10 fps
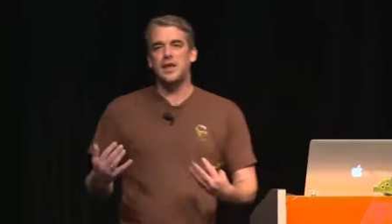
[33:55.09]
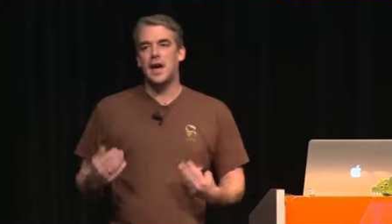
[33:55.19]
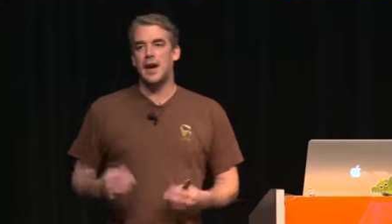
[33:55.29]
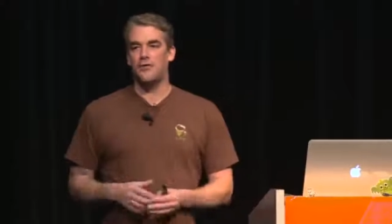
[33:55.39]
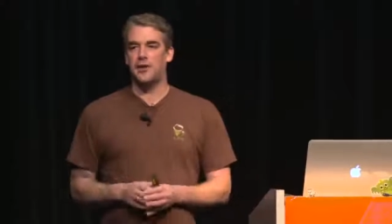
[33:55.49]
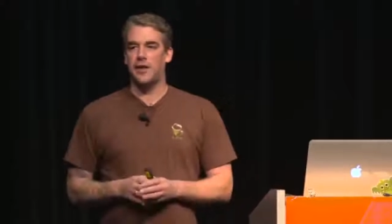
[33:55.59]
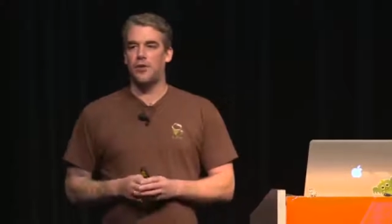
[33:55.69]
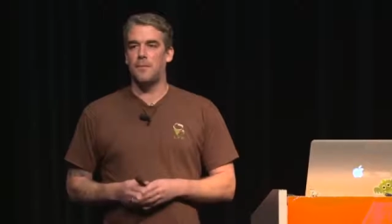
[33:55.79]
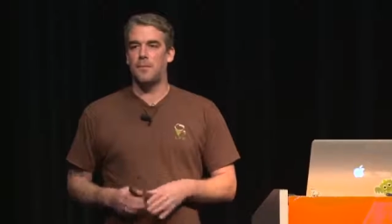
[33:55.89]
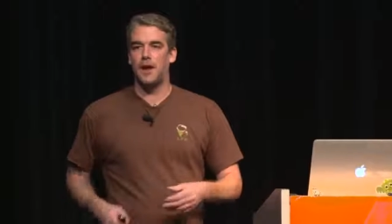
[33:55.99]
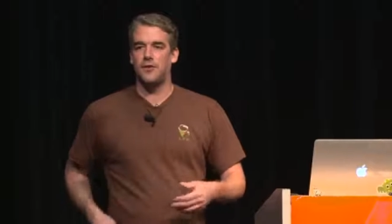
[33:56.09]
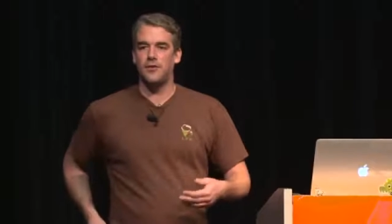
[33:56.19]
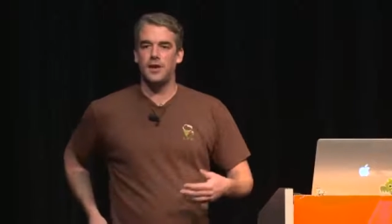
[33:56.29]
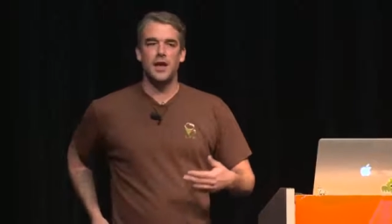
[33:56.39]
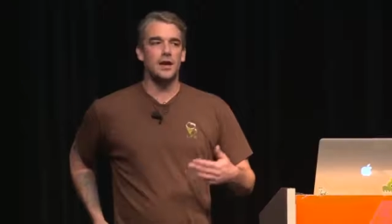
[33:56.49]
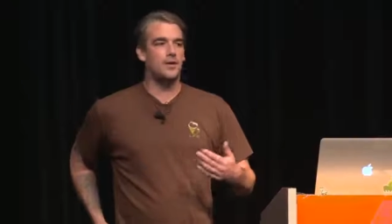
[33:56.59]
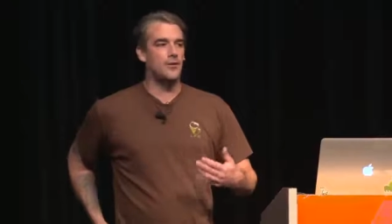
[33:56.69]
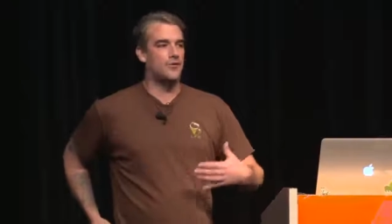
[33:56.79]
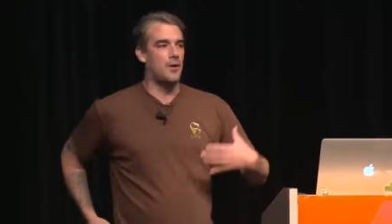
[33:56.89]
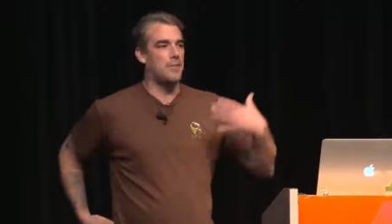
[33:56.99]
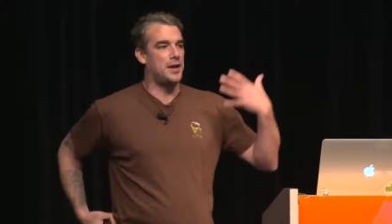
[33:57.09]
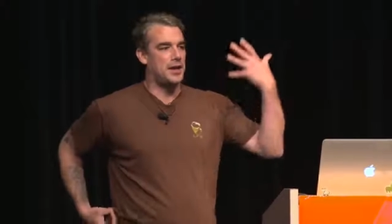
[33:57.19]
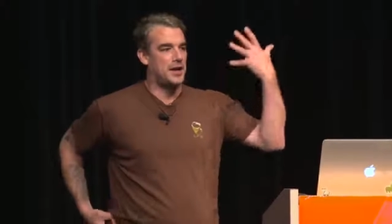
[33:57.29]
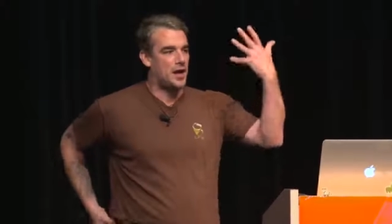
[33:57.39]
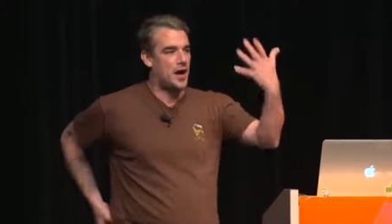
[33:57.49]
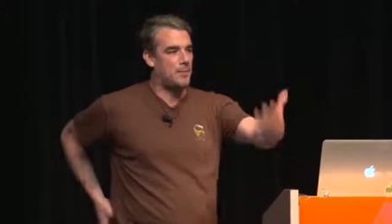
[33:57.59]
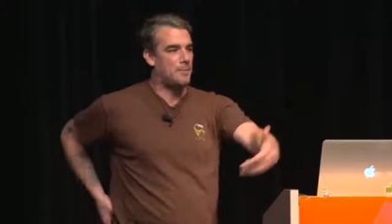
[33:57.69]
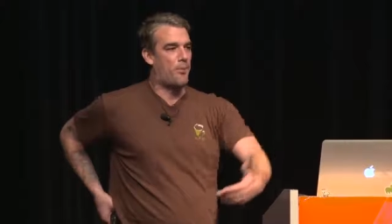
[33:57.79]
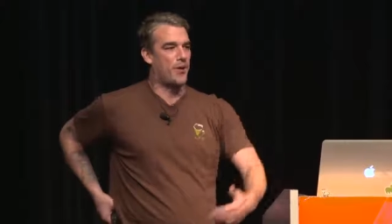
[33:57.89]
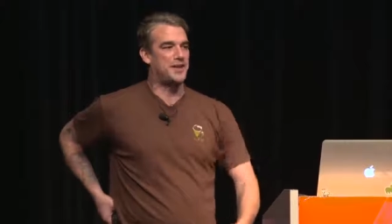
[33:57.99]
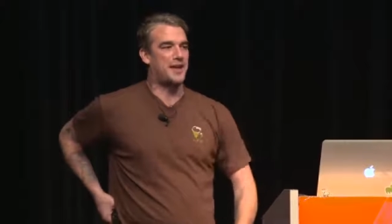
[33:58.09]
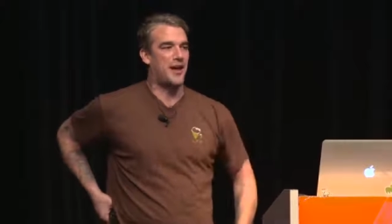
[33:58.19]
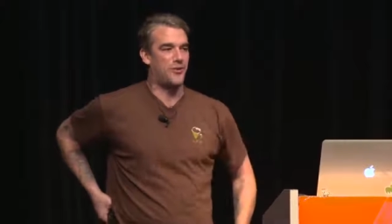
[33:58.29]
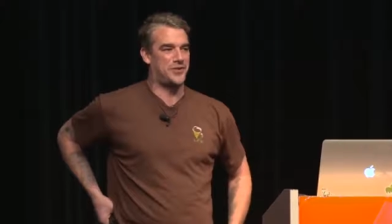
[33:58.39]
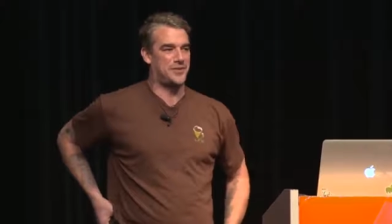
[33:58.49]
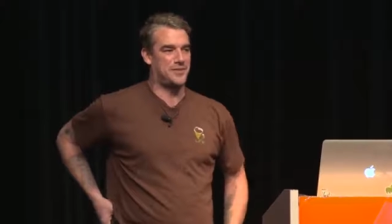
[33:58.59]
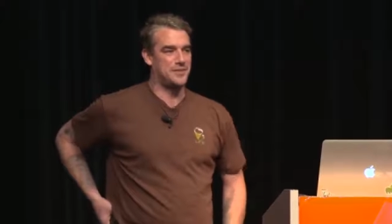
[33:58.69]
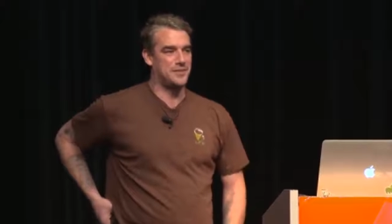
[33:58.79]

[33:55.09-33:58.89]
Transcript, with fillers: the accidental complexity until somebody can come and point it out.